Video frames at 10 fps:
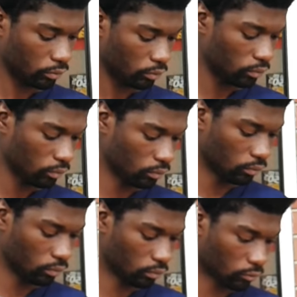They don't
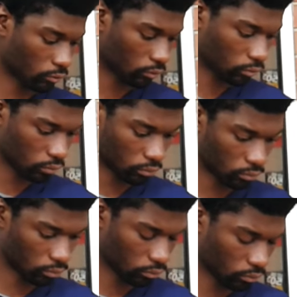care either.
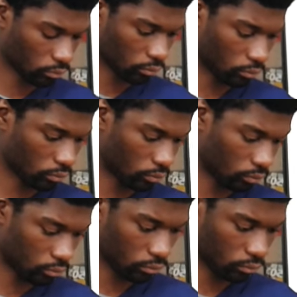They'll tell you what their
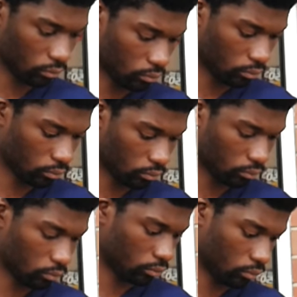beliefs are
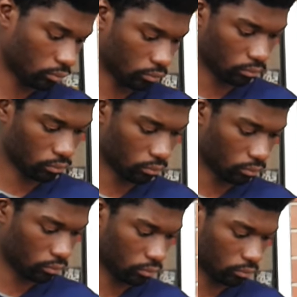and what they
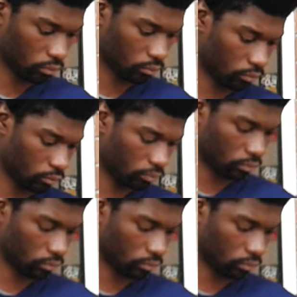think you should do.